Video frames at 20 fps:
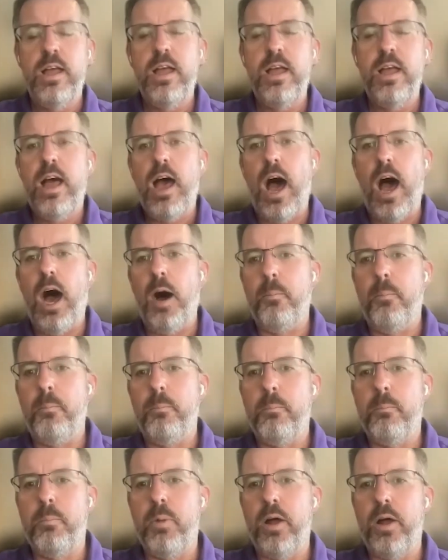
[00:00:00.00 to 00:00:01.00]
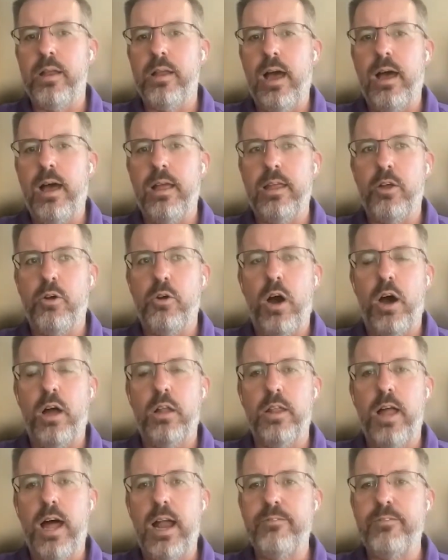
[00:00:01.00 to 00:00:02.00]
But a
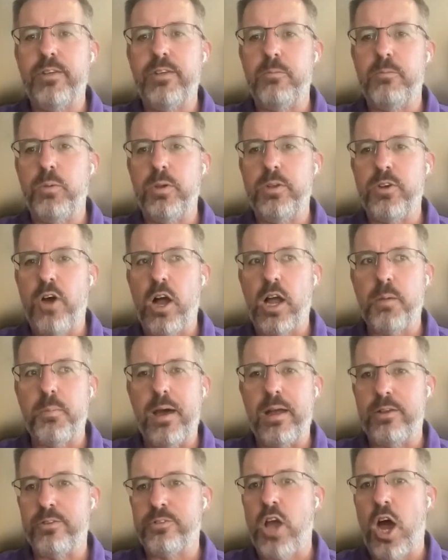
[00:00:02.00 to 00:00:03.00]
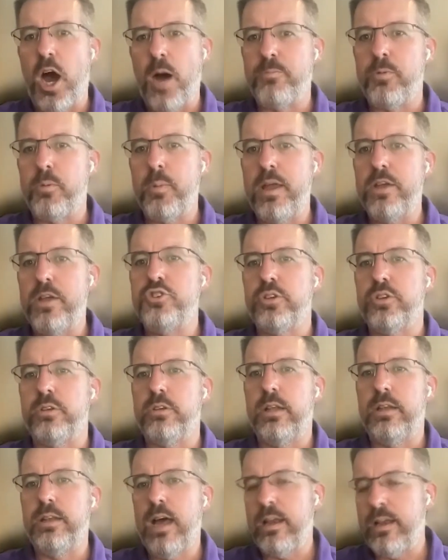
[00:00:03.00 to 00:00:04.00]
lot of it we talk about is confirmation,
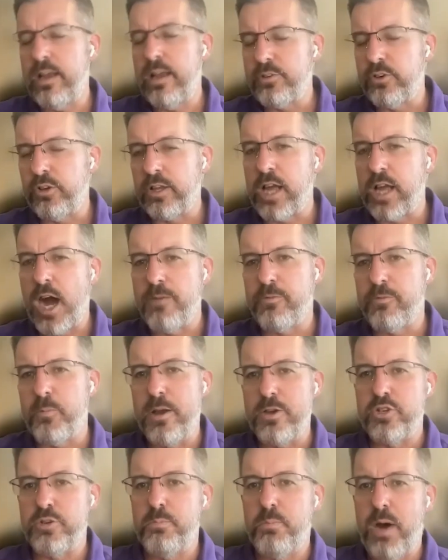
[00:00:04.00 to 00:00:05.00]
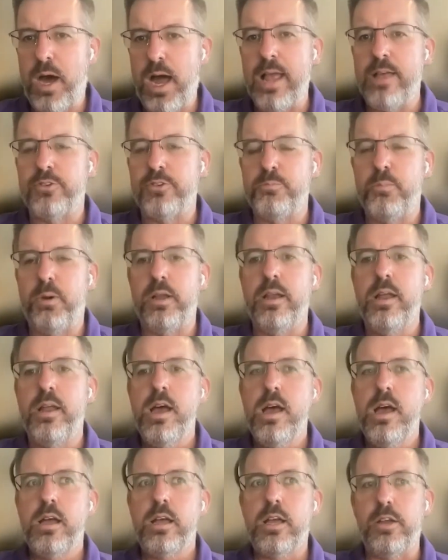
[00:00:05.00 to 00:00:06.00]
and not necessarily confirmation bias, but
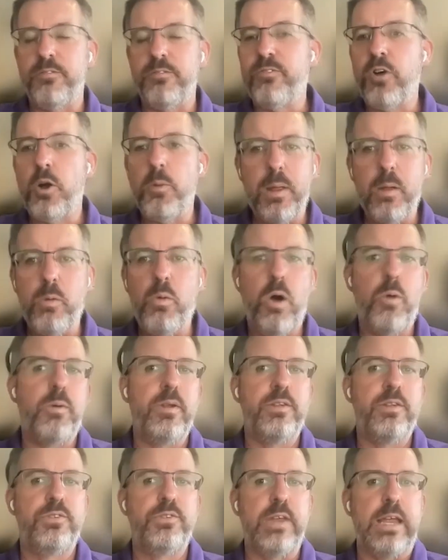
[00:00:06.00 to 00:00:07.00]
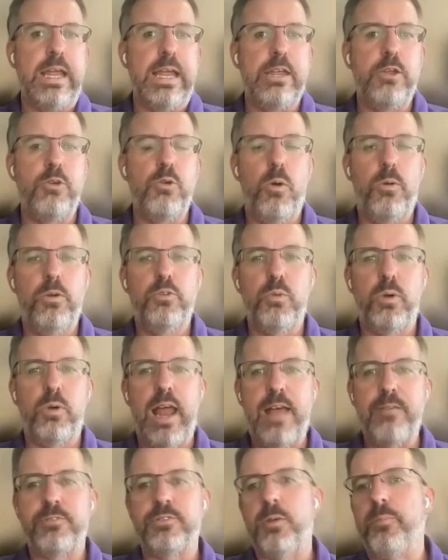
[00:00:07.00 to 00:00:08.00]
confirming what we see. You always want
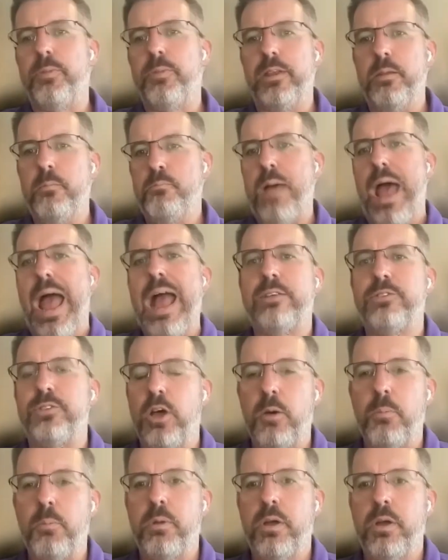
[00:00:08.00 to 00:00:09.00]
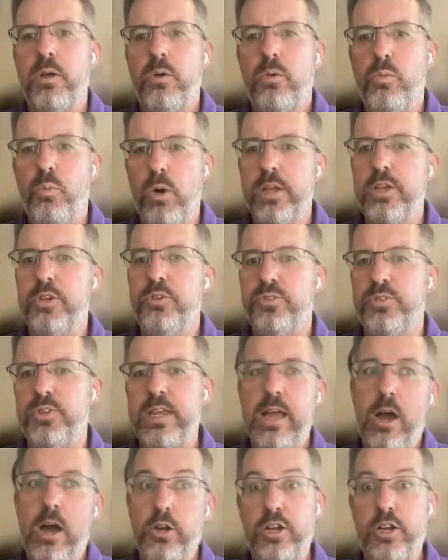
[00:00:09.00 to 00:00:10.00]
to have something that backs up what you
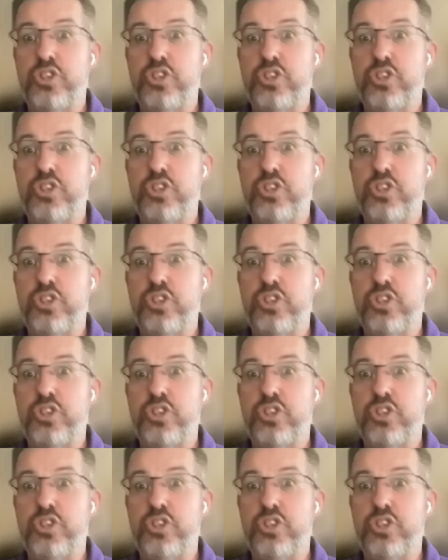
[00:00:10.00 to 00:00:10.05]
see on a